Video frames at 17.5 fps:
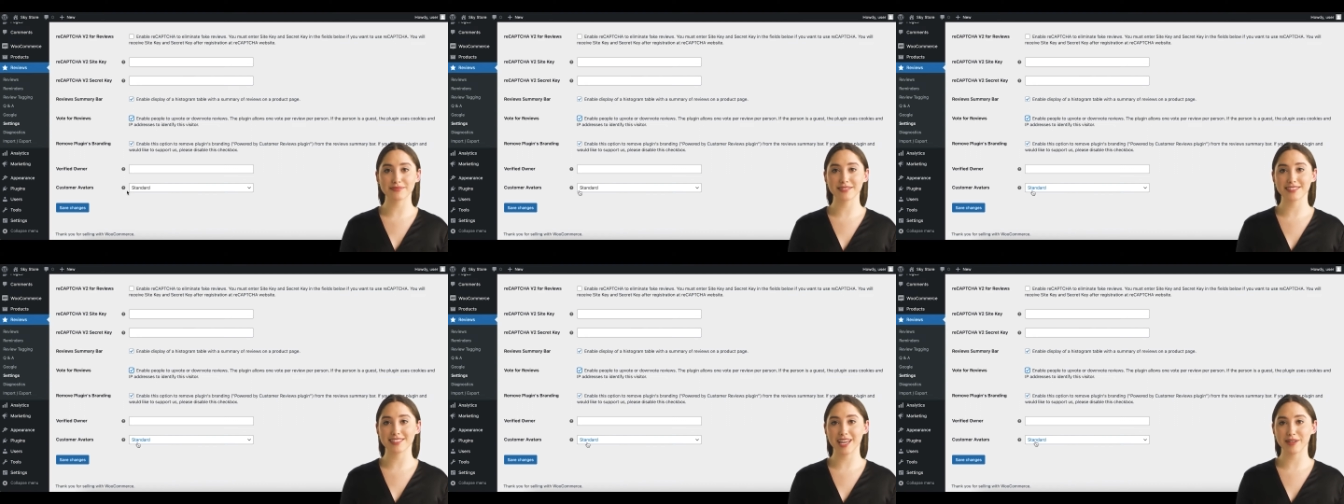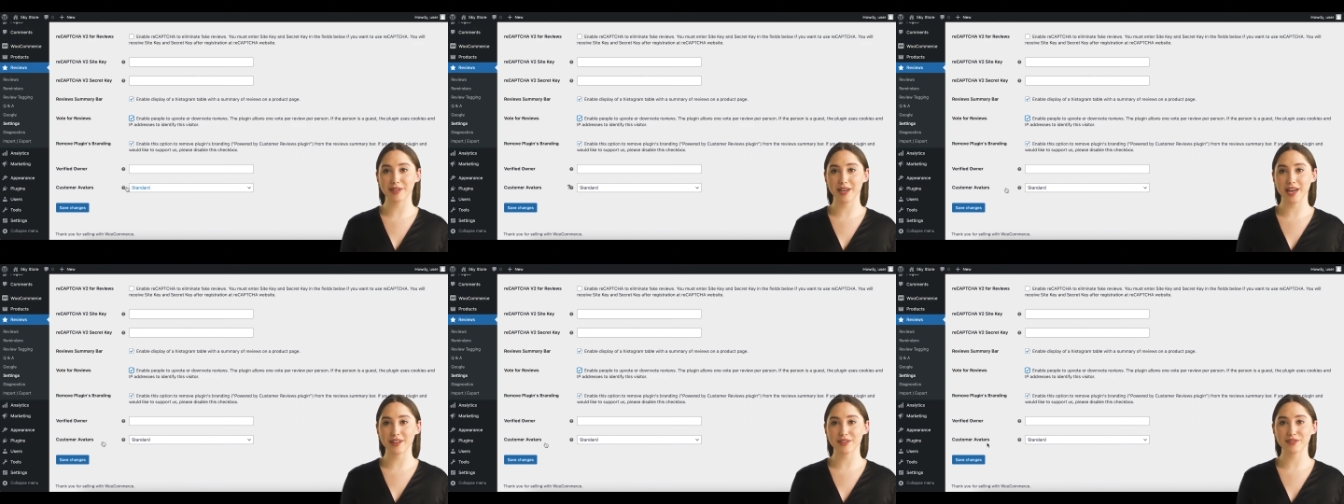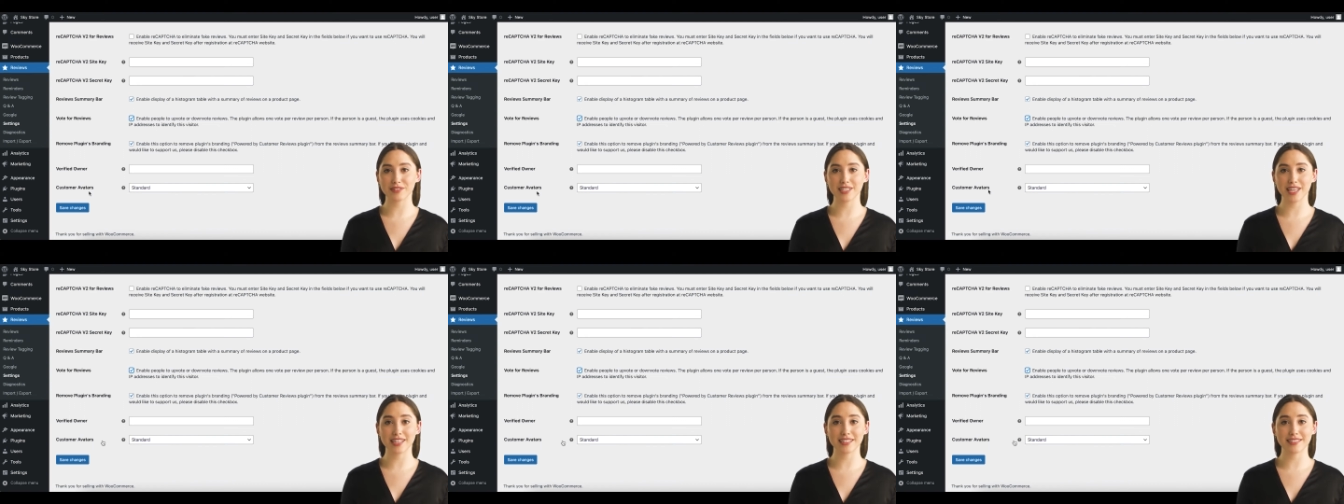Some other
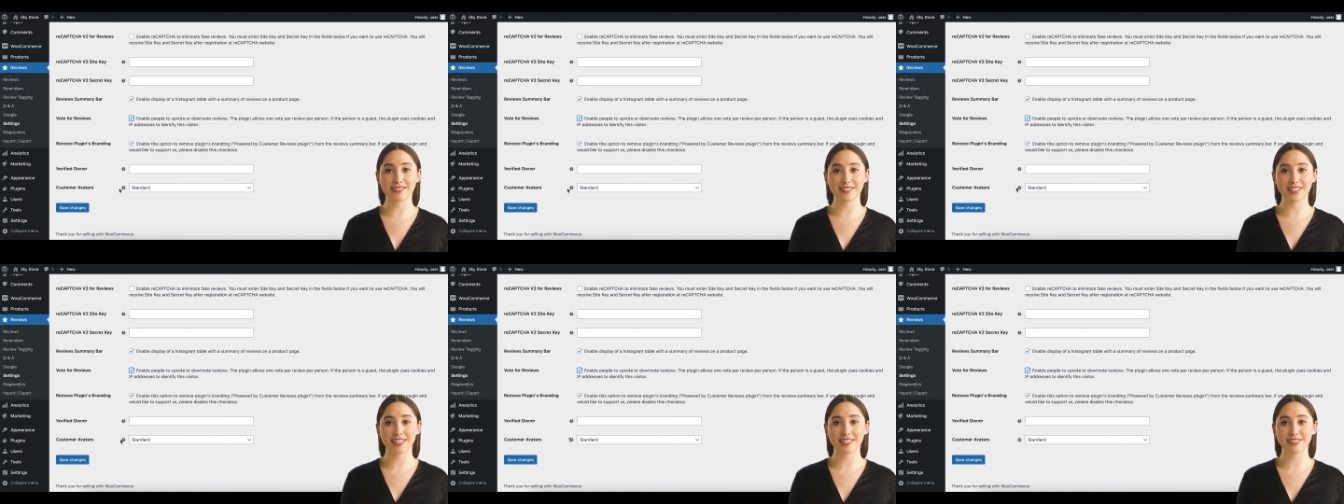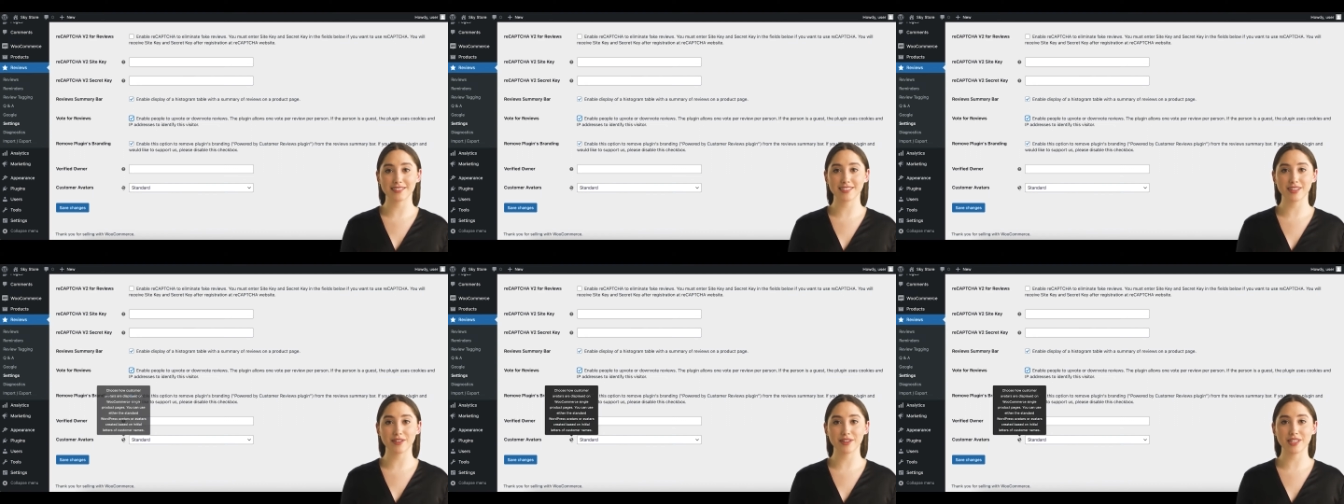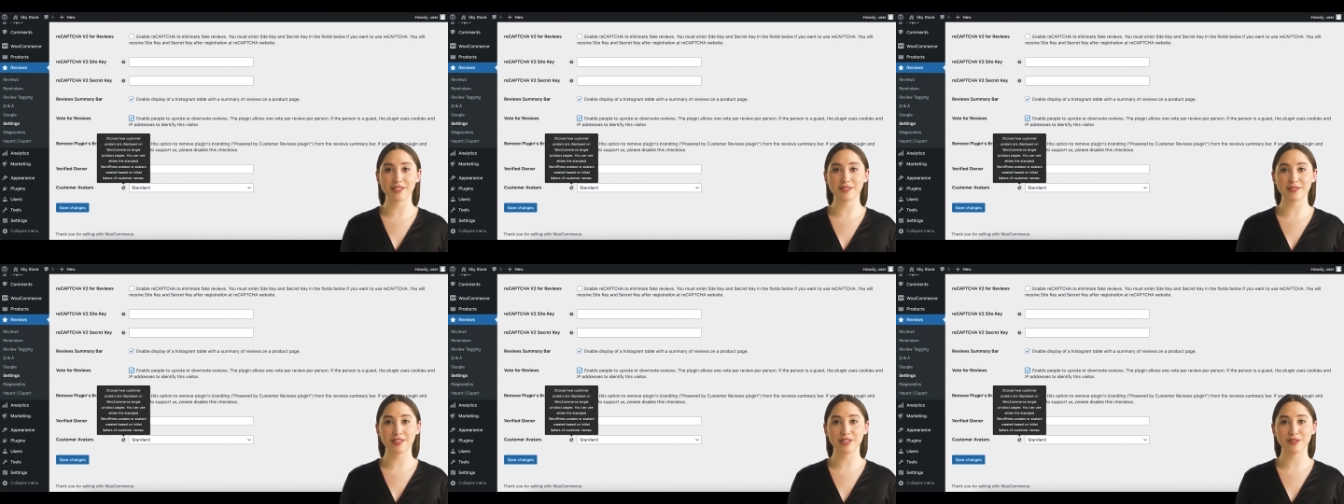settings to consider
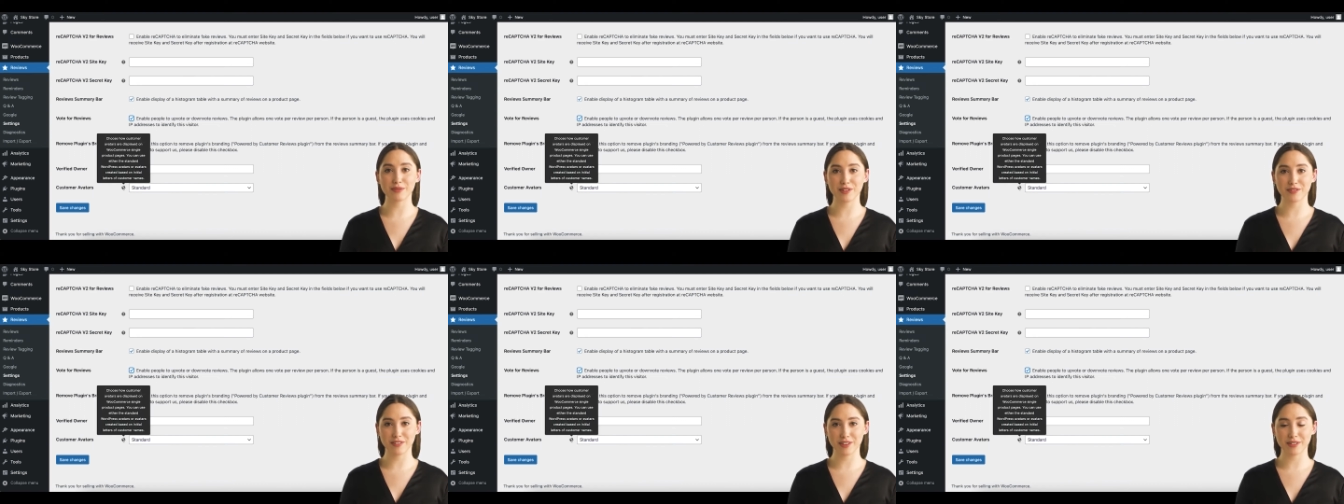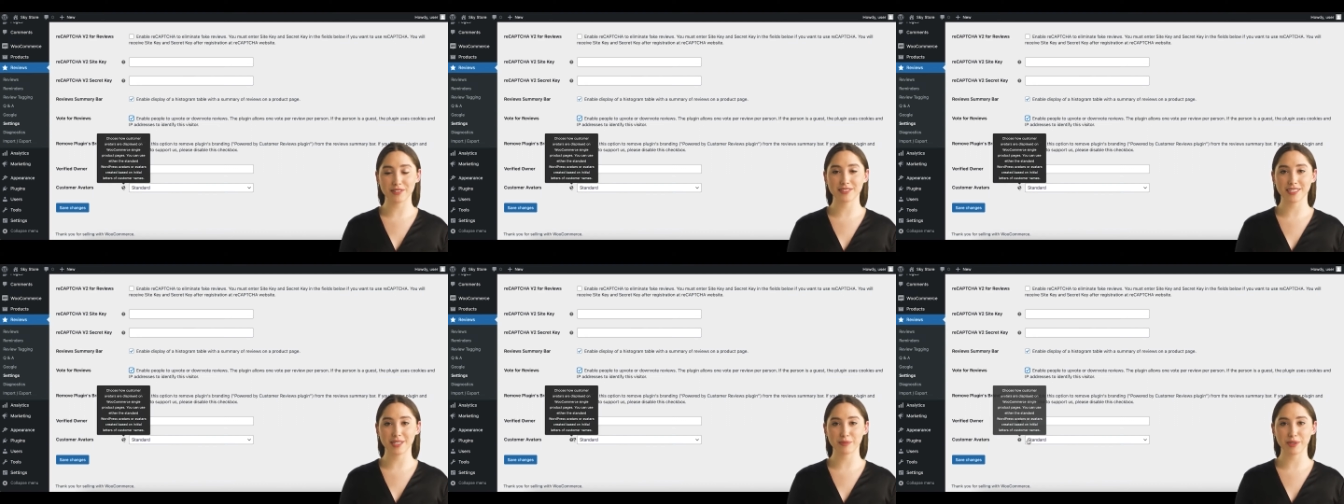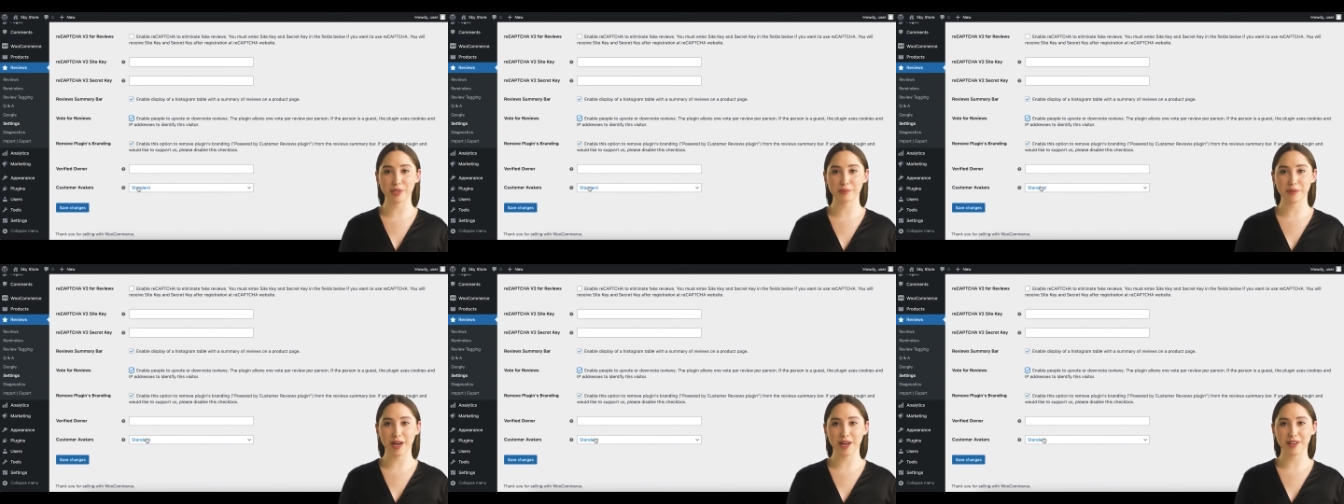include a review
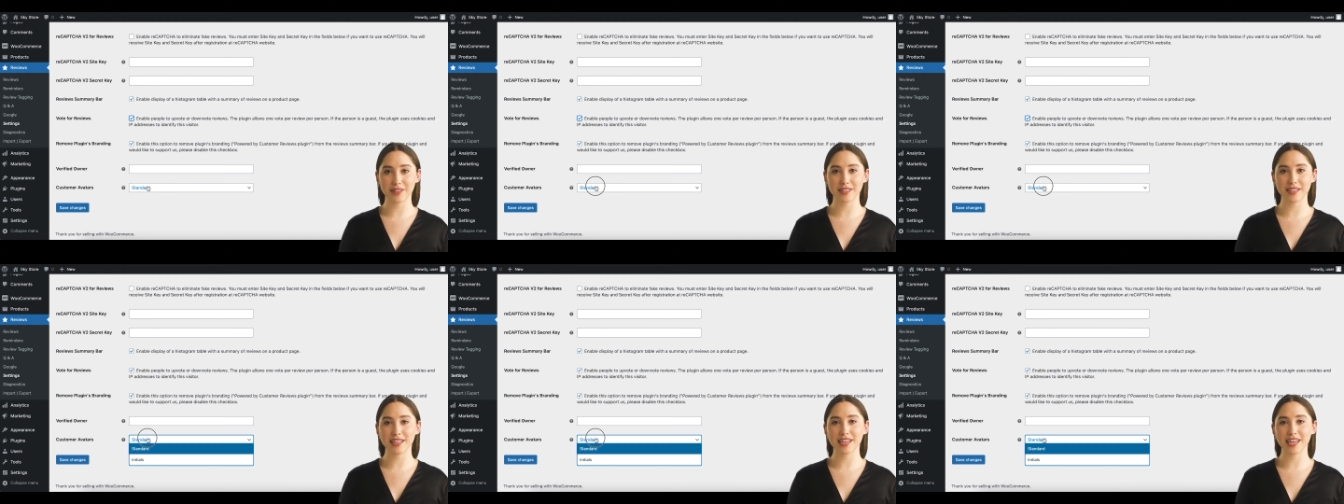summary bar,